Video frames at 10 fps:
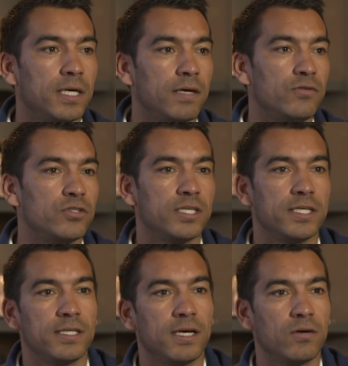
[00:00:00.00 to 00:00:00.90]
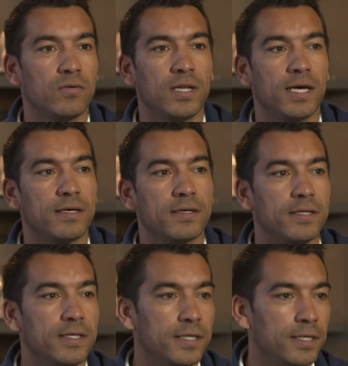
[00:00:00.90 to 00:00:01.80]
if you say now, like
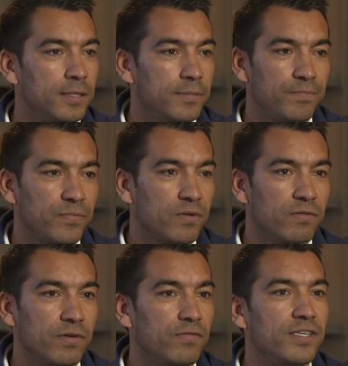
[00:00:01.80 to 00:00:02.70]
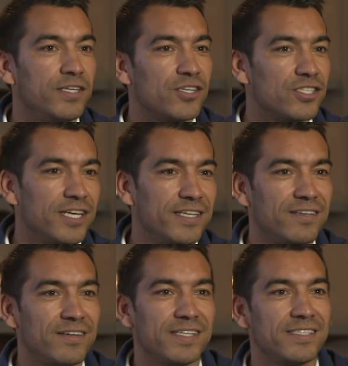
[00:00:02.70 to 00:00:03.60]
15 years
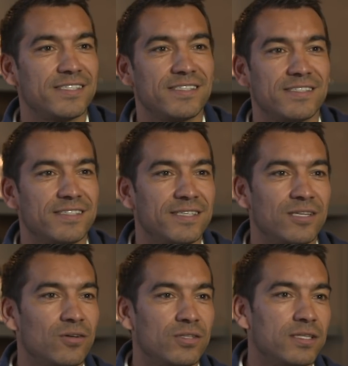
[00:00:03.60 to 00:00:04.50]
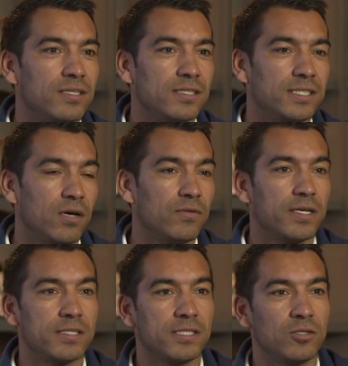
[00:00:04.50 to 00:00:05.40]
later, it's, you know, the
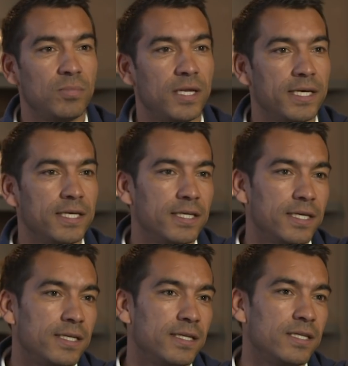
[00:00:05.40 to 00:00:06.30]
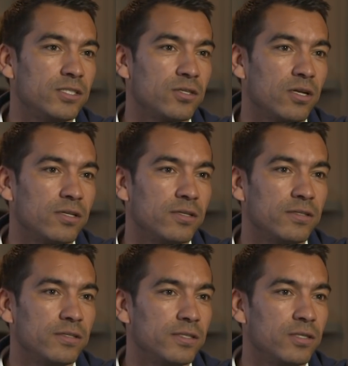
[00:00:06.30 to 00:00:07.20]
Celtic is still playing in
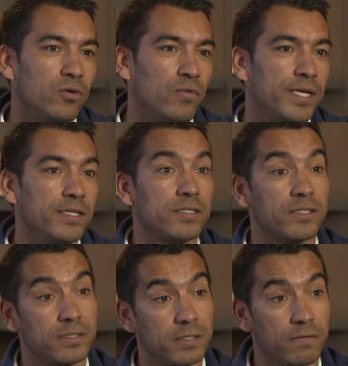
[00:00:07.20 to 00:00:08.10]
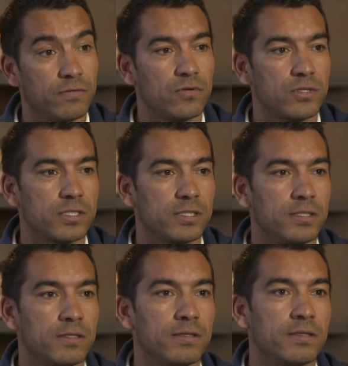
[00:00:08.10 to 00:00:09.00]
Scotland, you know, Rangers, of course, in
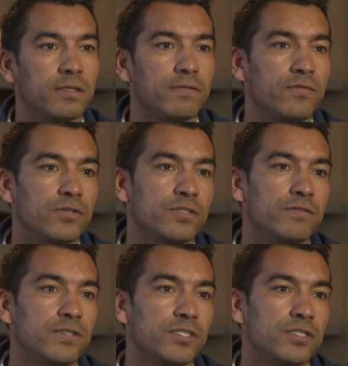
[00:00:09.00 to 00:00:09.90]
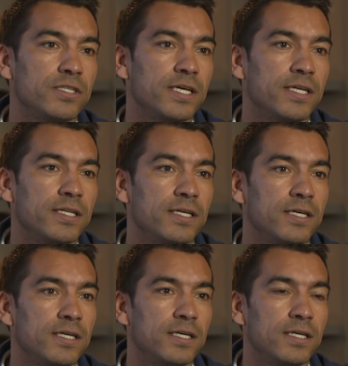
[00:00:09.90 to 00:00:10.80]
the first division, and
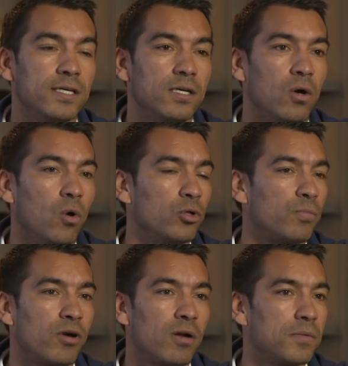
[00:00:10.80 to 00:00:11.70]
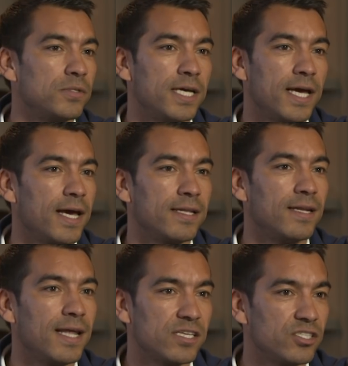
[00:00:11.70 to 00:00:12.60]
all the problems they had
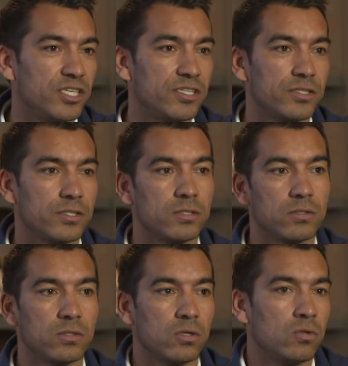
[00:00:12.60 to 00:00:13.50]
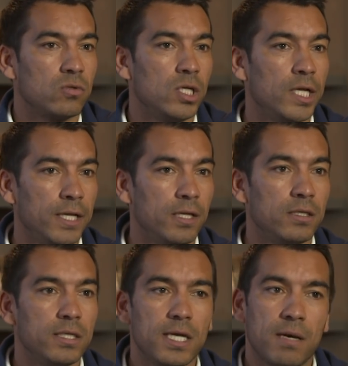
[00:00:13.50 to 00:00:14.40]
the last years. So,
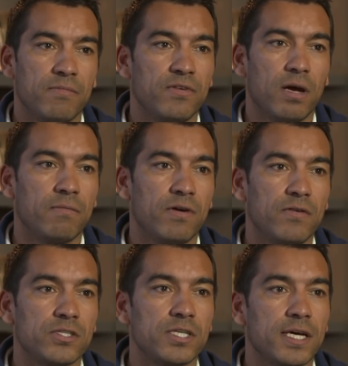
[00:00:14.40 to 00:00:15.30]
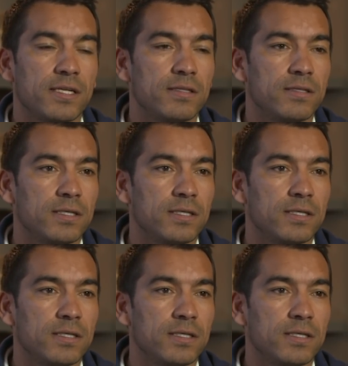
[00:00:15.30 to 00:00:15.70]
yeah, I'm very sad